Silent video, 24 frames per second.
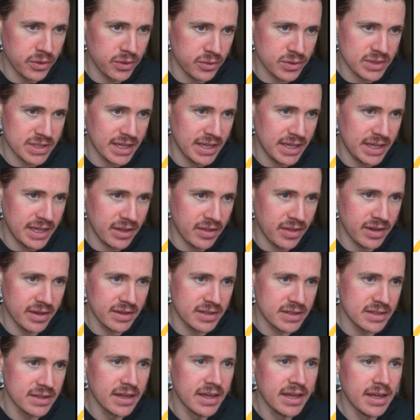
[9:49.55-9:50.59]
you'll see here that
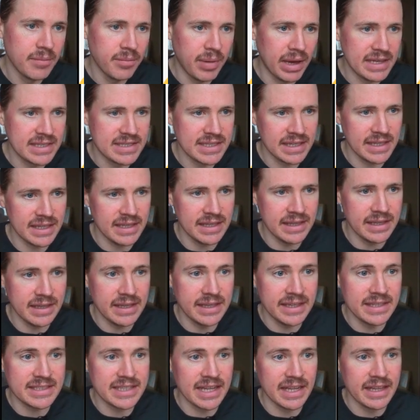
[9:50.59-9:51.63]
it's
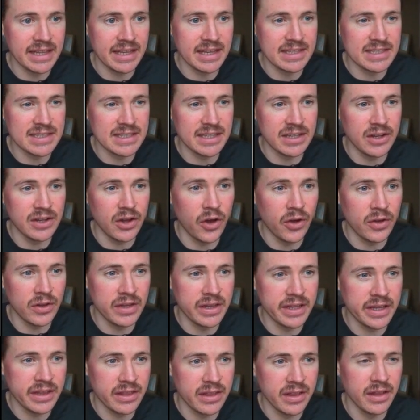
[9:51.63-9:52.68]
basically telling us that
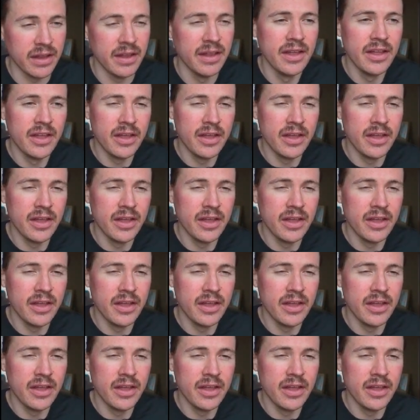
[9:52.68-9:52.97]
only the